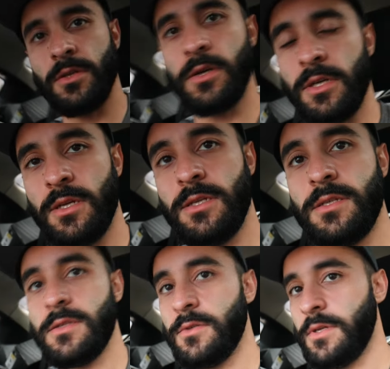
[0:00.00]
in
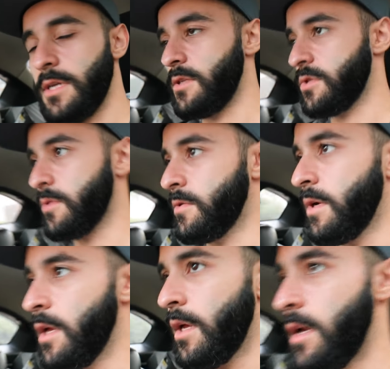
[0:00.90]
darkness? Okay, so
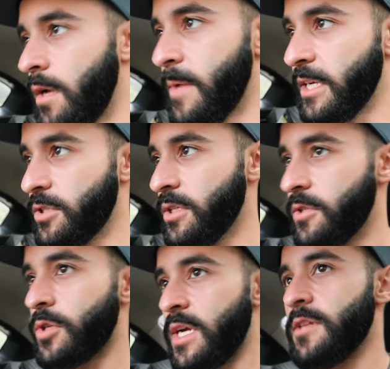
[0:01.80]
I'm actually
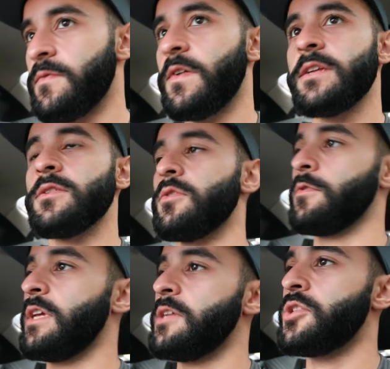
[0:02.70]
trying to find a
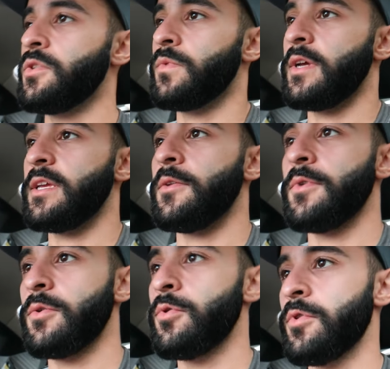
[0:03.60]
location where I can
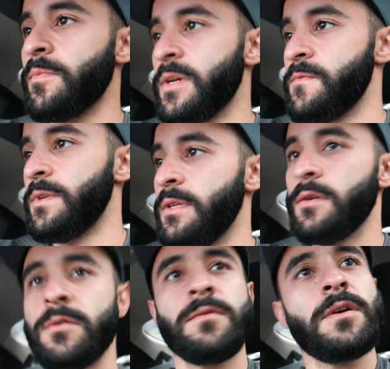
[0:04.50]
record my
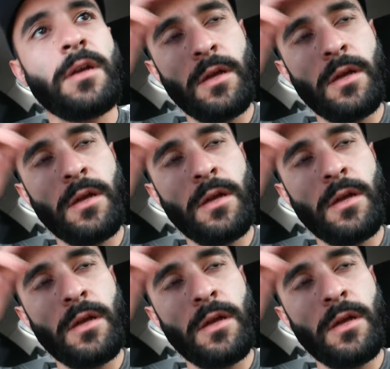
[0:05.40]
video